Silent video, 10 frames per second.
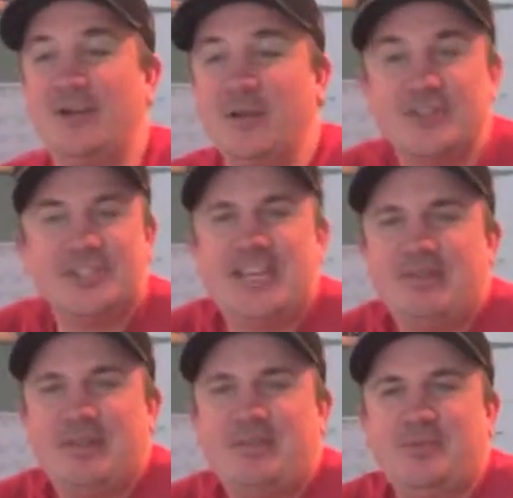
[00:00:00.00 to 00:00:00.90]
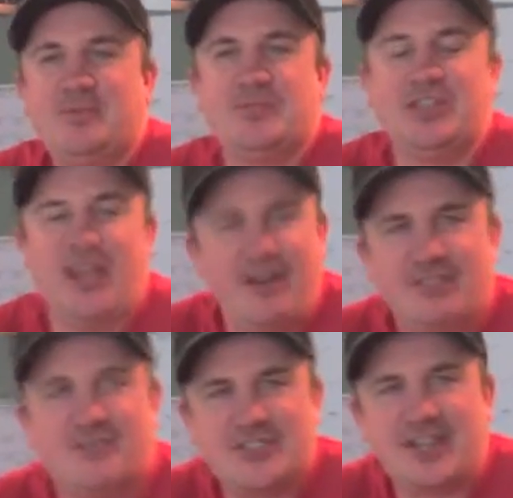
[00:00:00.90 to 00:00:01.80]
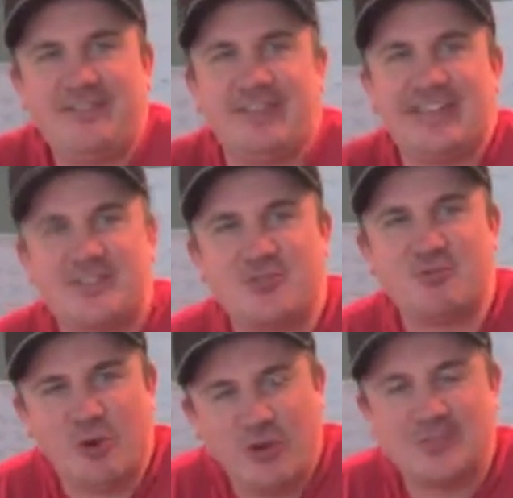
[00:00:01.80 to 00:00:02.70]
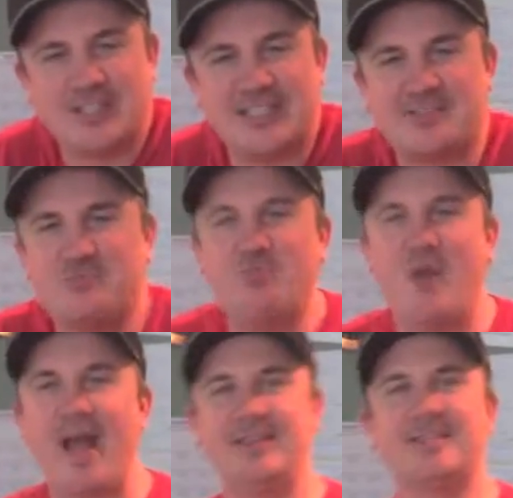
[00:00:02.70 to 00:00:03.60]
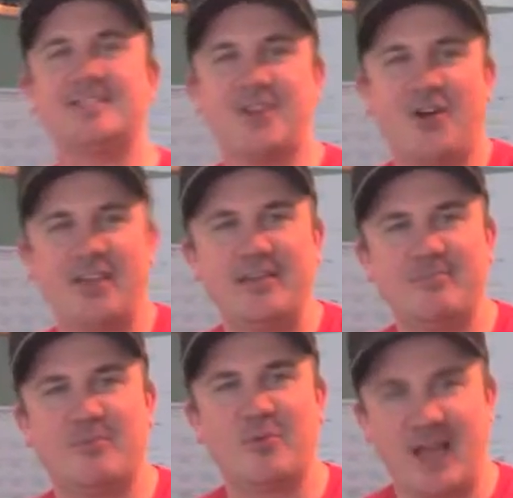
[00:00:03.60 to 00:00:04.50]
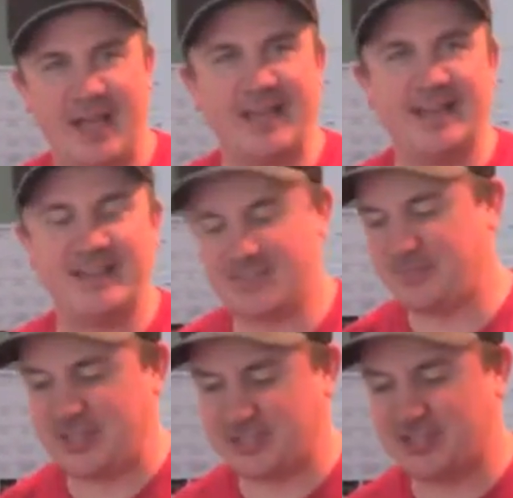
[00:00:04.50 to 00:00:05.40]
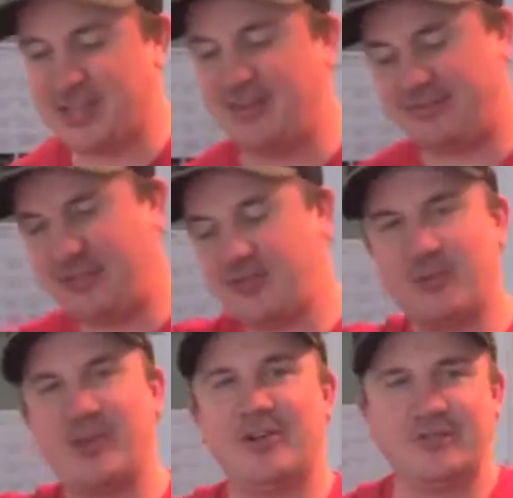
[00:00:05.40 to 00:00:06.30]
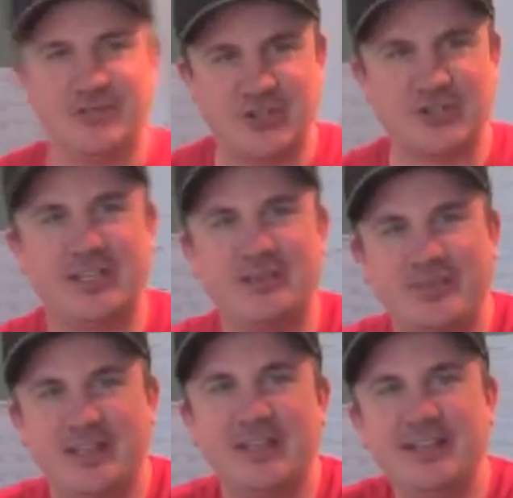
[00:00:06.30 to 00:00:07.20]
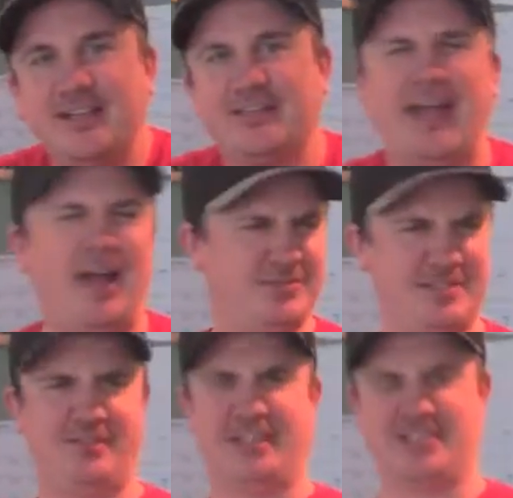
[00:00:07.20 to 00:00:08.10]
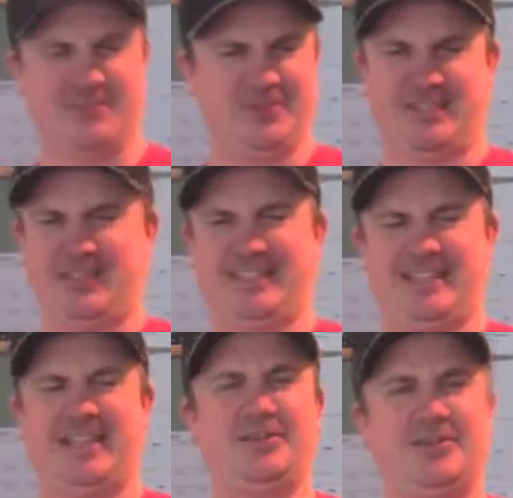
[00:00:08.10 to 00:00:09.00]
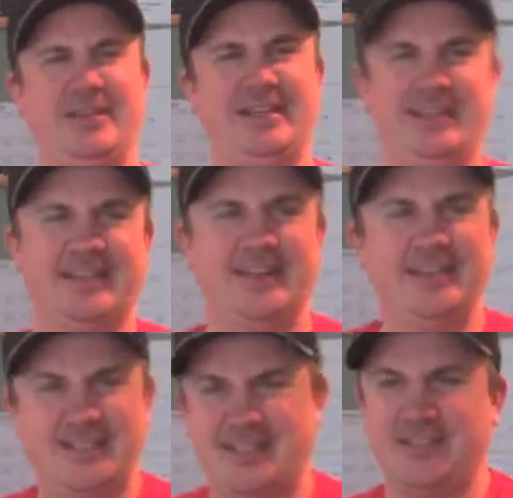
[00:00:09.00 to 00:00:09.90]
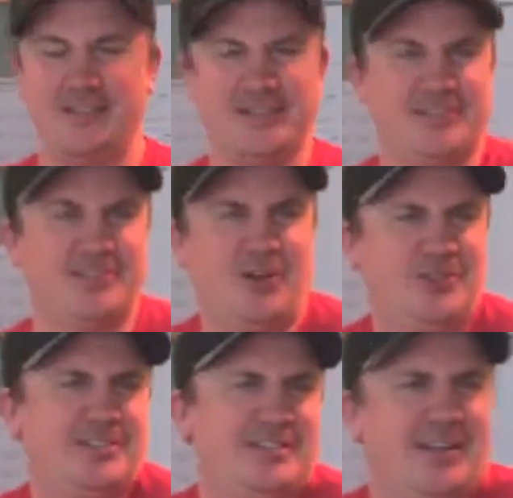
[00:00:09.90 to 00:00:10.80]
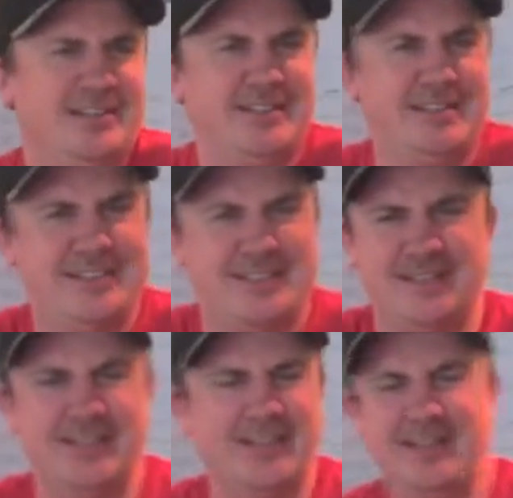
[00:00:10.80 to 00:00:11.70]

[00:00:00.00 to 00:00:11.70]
I don't understand people's love of stuffing. It's gross. It's wet, soggy bread. It's been stuffed in the rear of a turkey with lousy vegetables like celery and salt and onions and